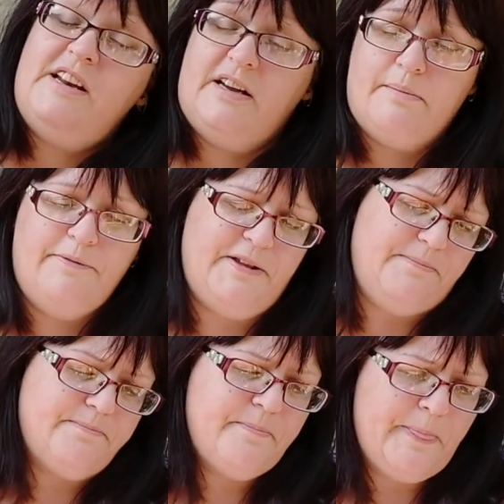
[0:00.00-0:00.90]
like a muffin.
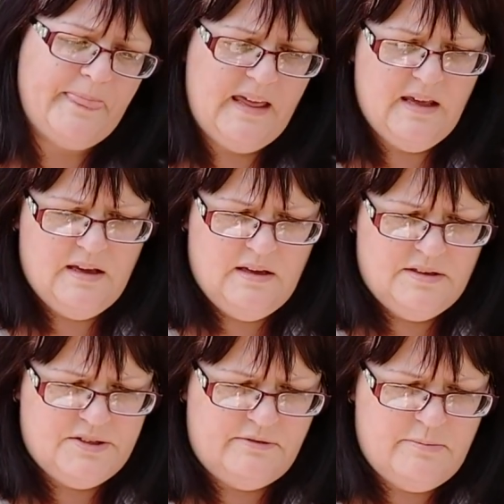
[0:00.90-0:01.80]

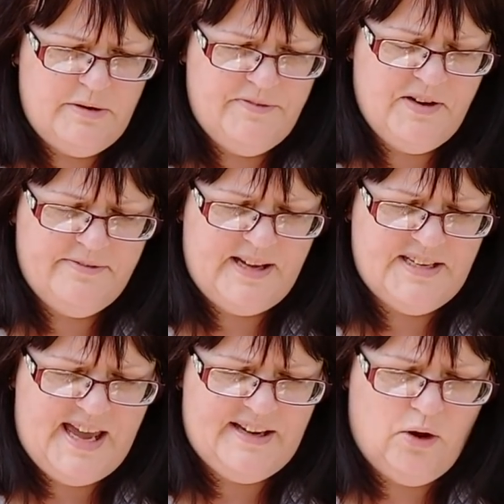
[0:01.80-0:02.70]
So remove cover
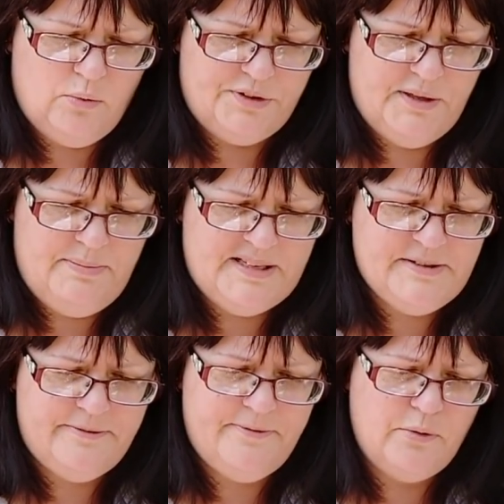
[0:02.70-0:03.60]
and egg holder, place
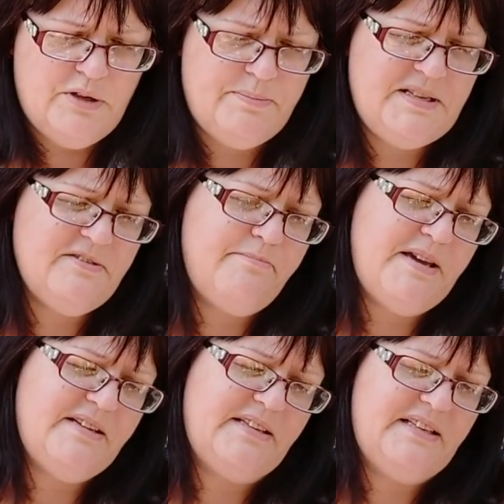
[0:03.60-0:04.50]
a folded piece of
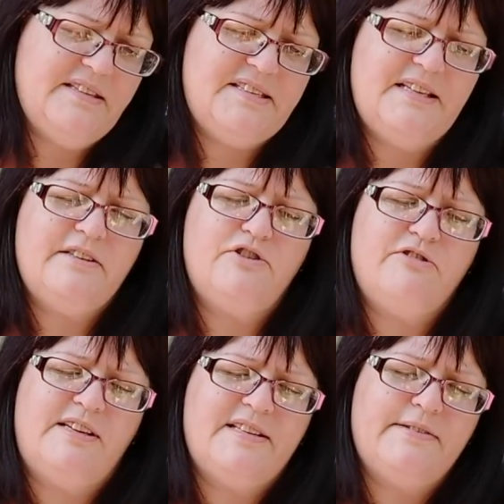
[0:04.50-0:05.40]
bacon in the silicone
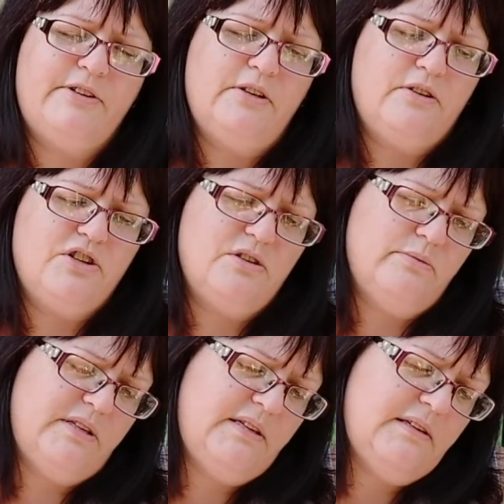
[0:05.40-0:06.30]
tray. Let's have a look, shall
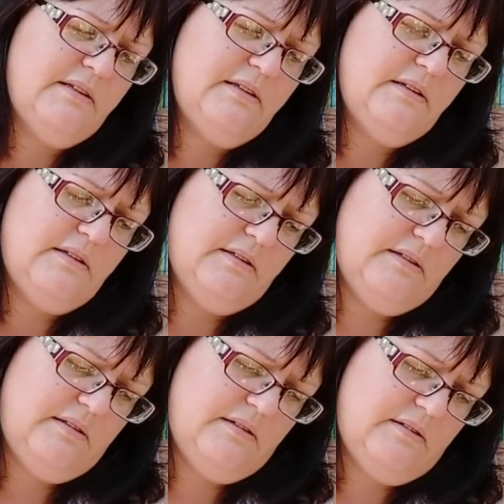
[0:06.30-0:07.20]
we?
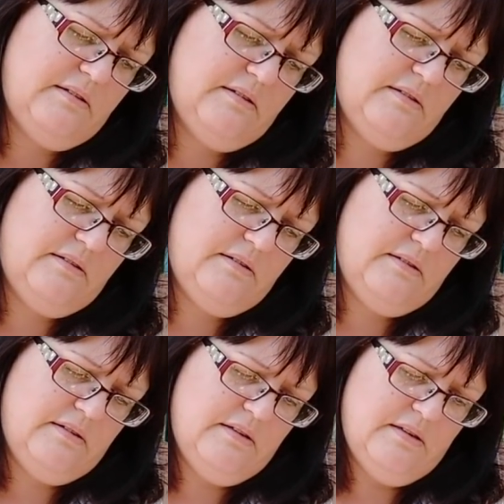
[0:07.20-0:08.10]

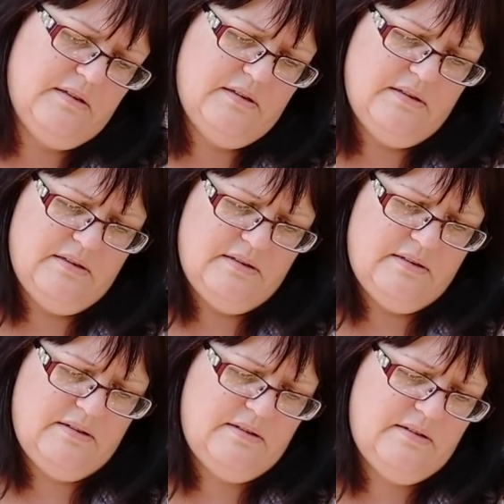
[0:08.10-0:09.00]

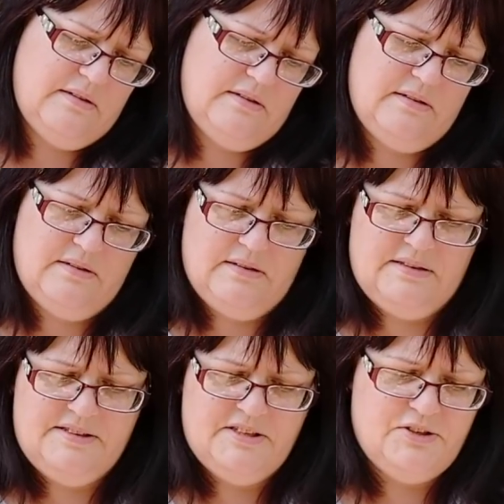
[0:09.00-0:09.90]

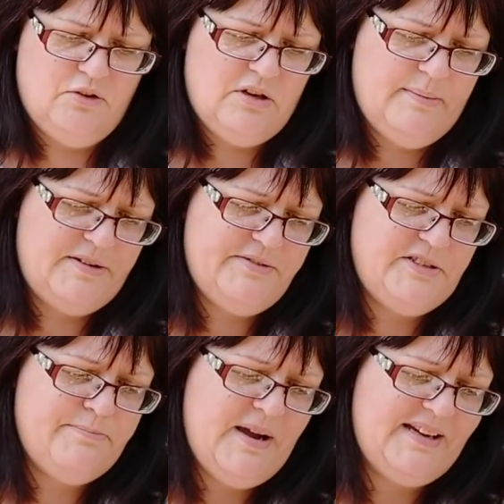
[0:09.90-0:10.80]
It does not come out of
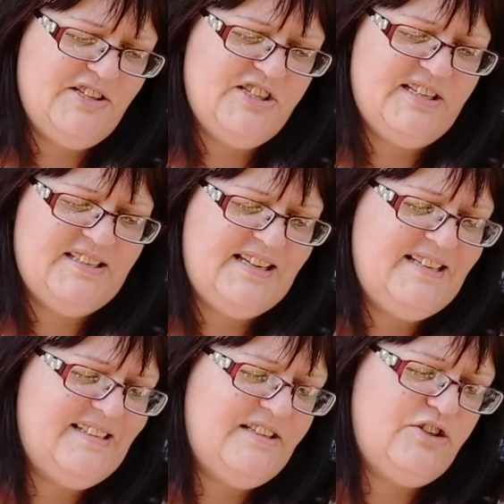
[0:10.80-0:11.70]
its packaging as
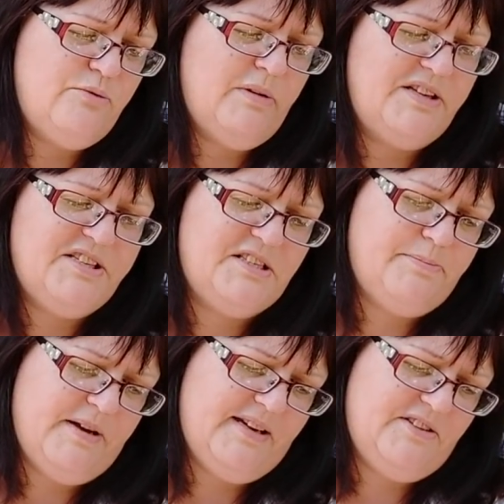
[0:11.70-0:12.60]
easily as you might
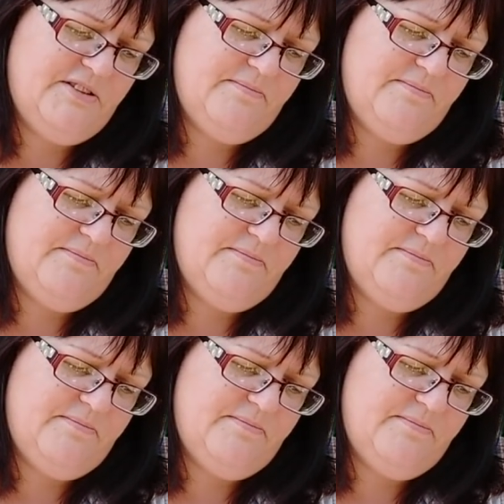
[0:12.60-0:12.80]
expect.